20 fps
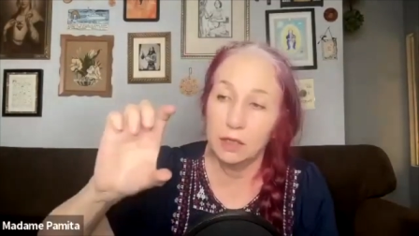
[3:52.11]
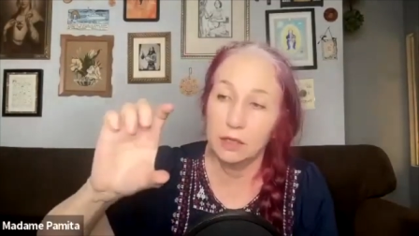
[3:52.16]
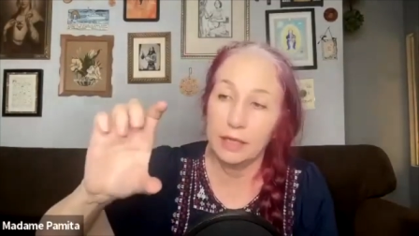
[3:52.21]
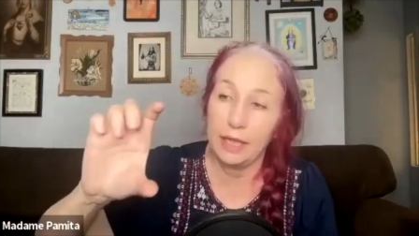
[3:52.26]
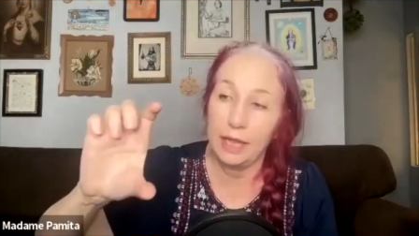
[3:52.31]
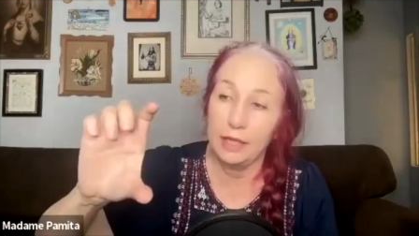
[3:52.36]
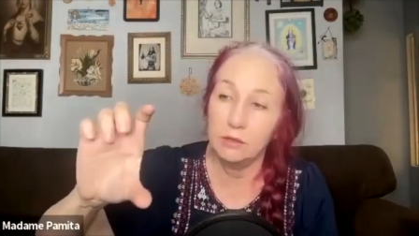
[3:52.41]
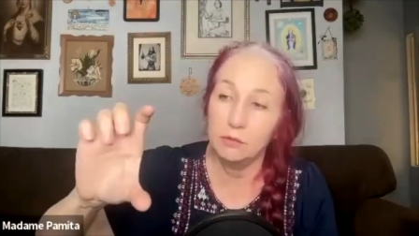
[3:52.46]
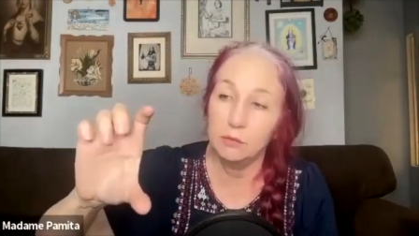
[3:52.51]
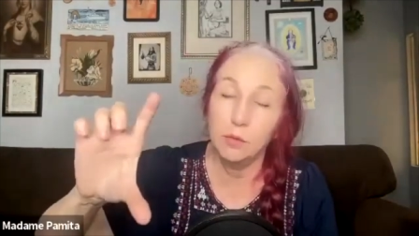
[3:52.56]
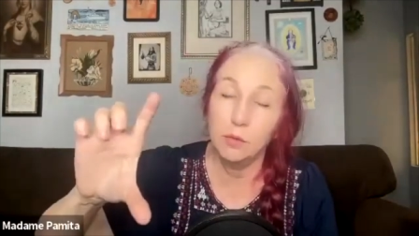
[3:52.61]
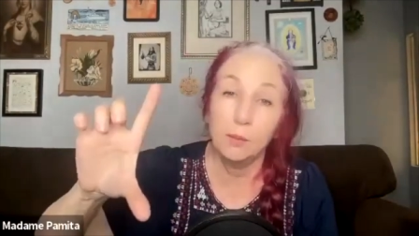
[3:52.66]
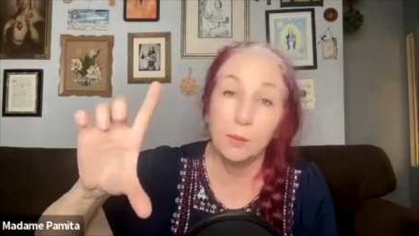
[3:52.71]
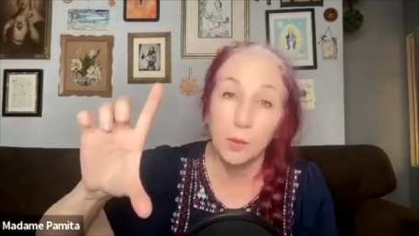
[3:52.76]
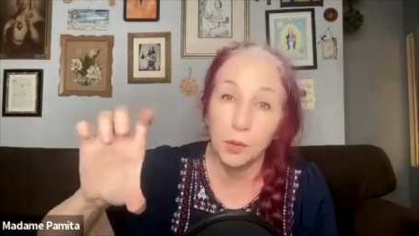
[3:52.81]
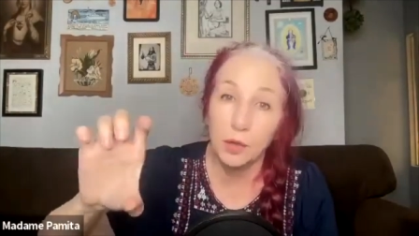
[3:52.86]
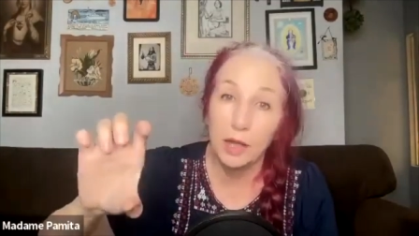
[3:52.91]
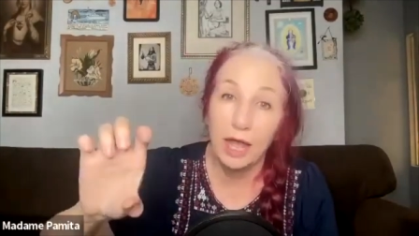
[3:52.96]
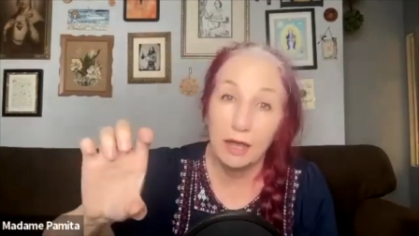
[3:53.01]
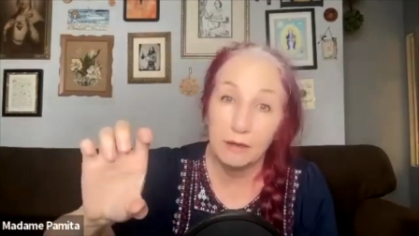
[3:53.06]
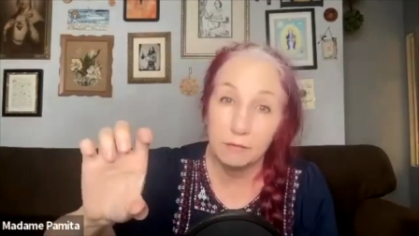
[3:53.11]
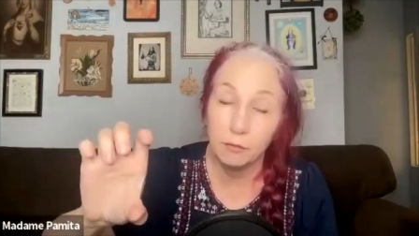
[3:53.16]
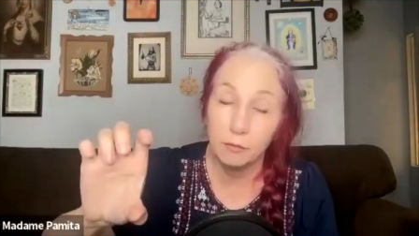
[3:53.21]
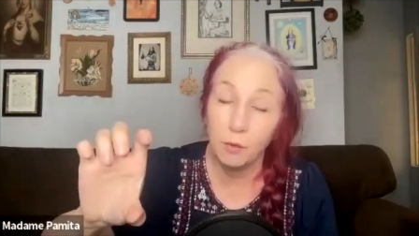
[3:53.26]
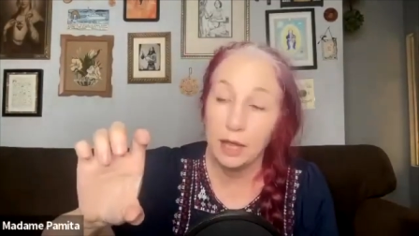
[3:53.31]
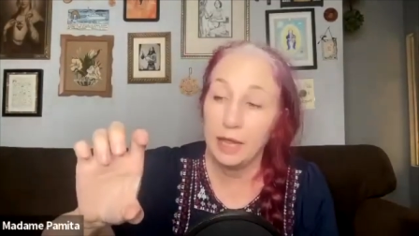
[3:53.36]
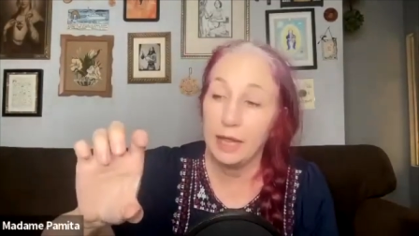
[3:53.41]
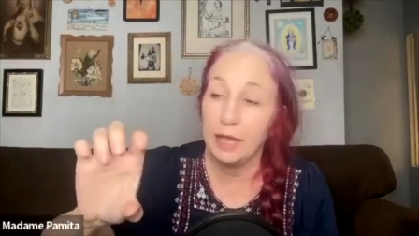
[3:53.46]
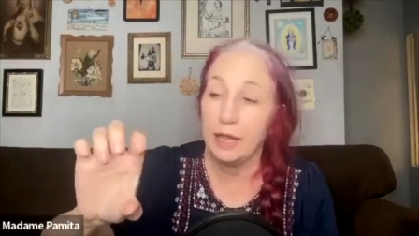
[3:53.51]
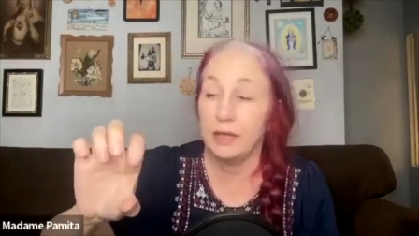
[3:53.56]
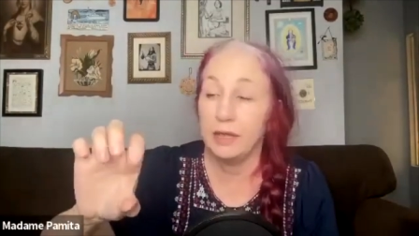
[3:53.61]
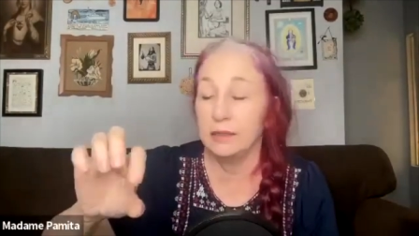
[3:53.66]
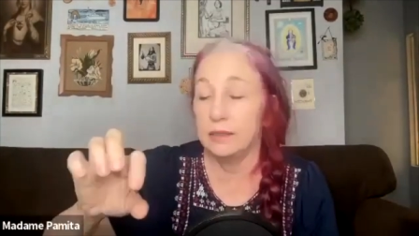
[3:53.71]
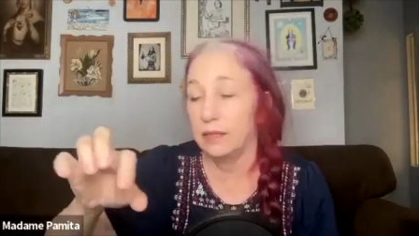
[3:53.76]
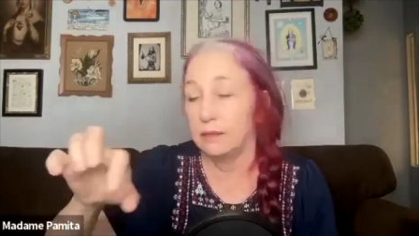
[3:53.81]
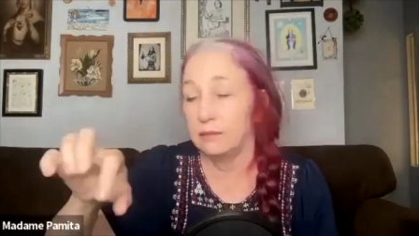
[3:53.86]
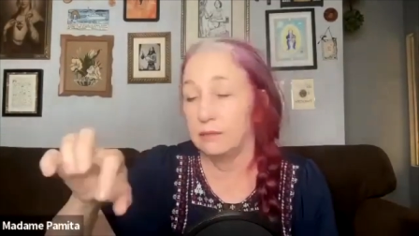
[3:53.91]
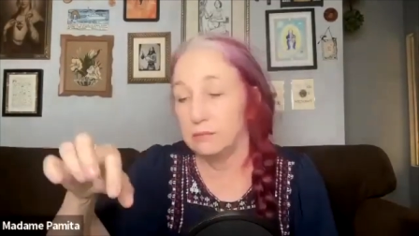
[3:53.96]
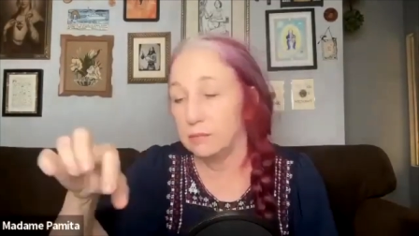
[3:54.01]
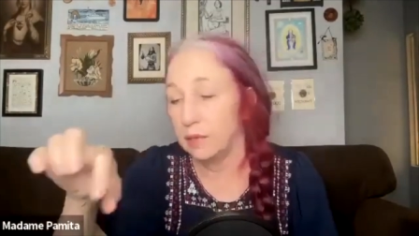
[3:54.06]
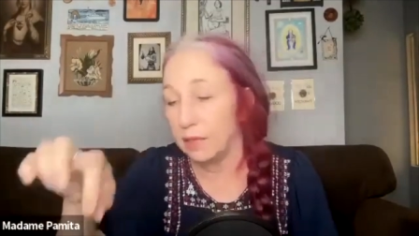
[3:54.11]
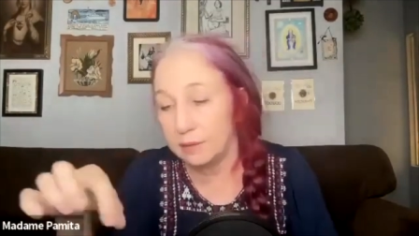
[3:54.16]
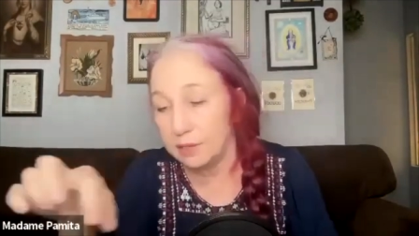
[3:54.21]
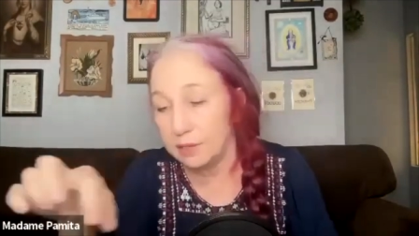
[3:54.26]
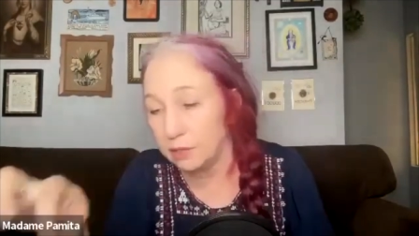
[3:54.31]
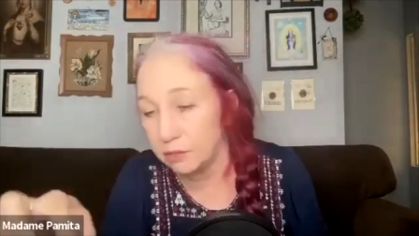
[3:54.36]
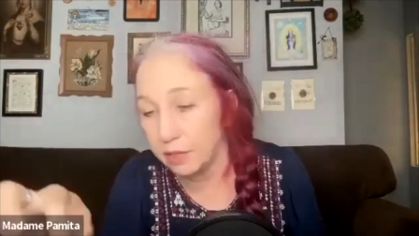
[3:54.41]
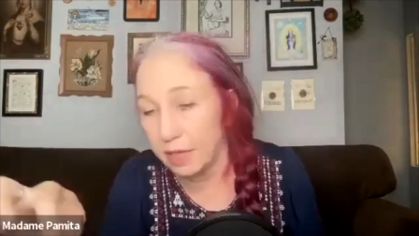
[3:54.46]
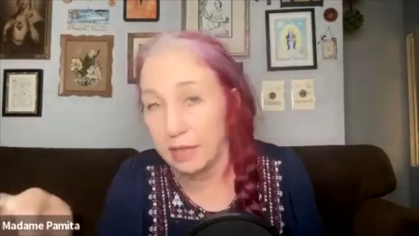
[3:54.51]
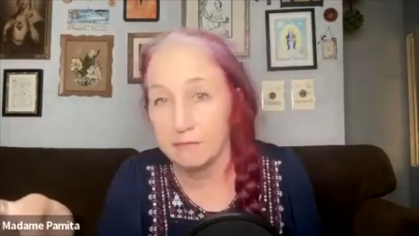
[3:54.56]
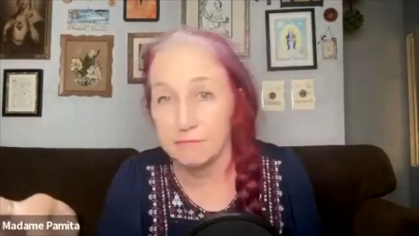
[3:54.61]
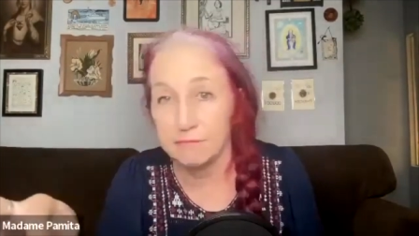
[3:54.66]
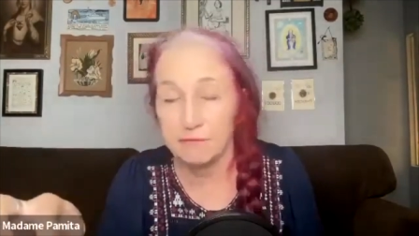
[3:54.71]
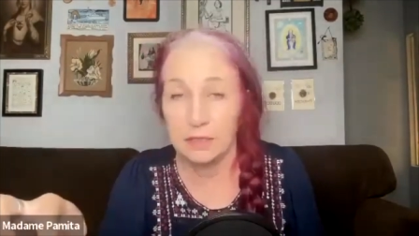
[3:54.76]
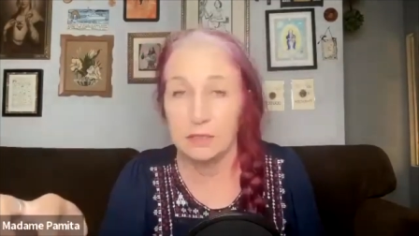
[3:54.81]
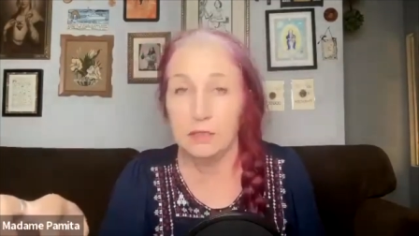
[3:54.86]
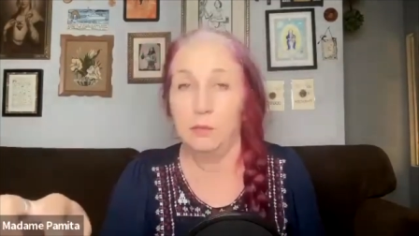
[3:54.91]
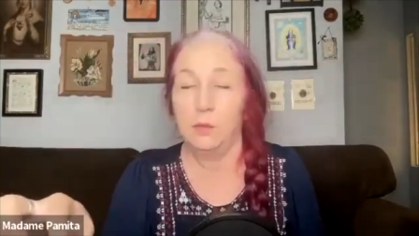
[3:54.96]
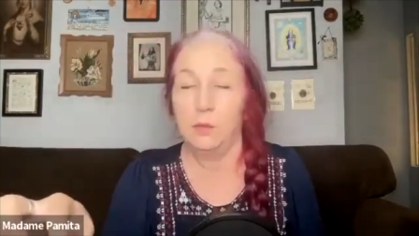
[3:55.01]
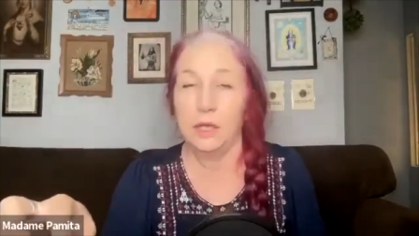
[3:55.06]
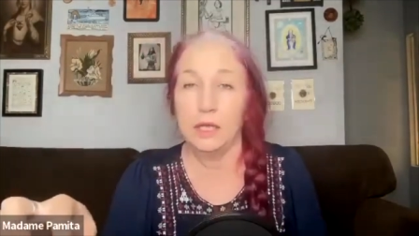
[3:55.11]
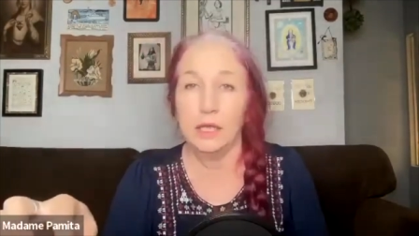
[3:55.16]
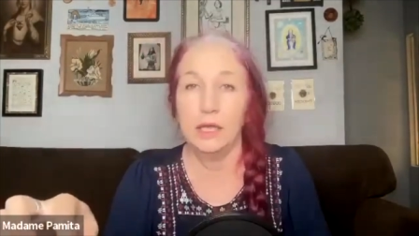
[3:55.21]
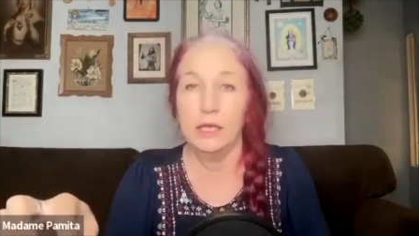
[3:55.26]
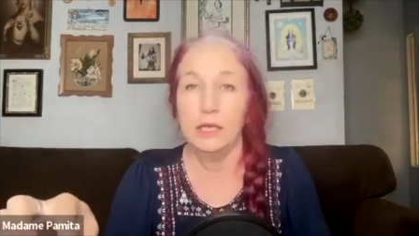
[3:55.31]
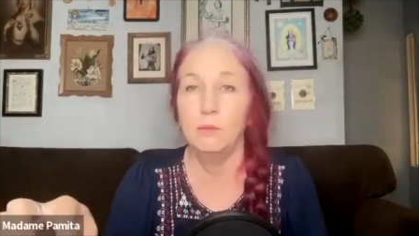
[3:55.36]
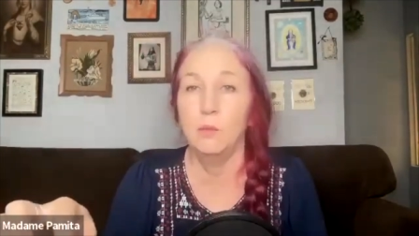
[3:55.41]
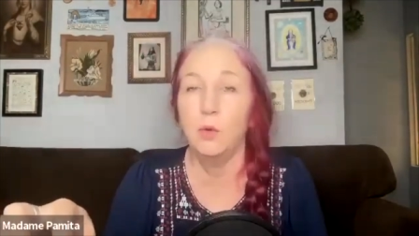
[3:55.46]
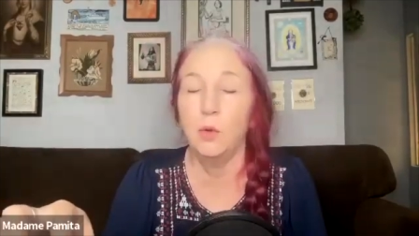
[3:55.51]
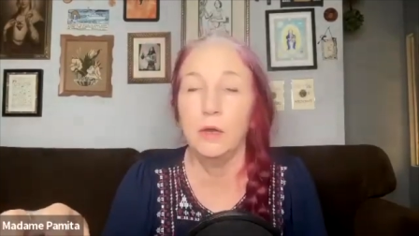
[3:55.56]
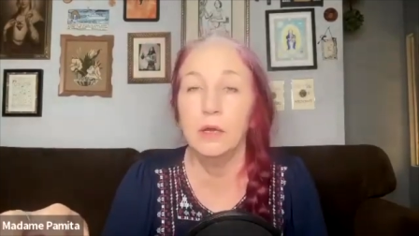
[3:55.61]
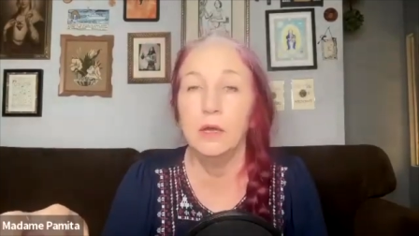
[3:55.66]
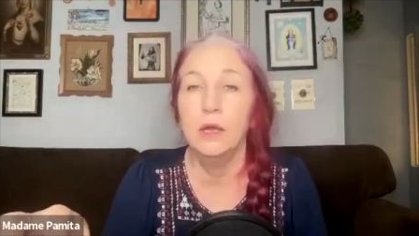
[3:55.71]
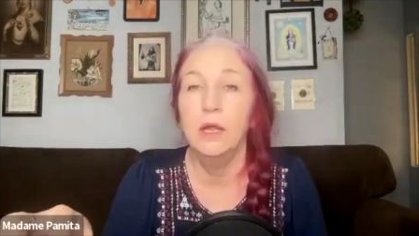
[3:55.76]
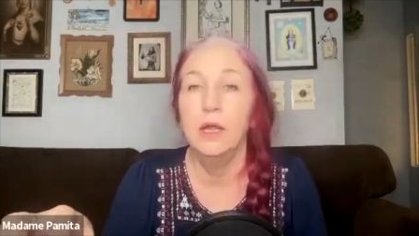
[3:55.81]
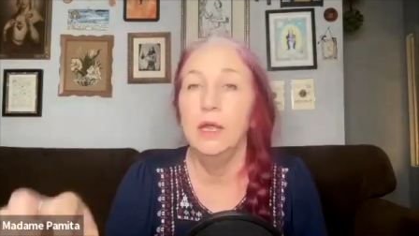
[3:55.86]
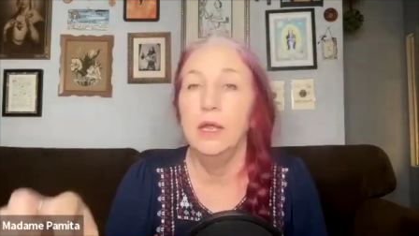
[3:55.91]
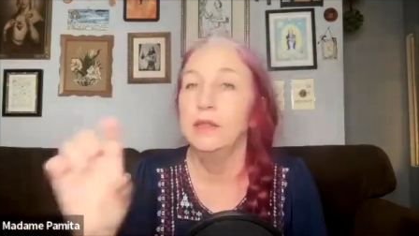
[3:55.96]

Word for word: a candle will burn halfway and then maybe you can't find the wick anymore.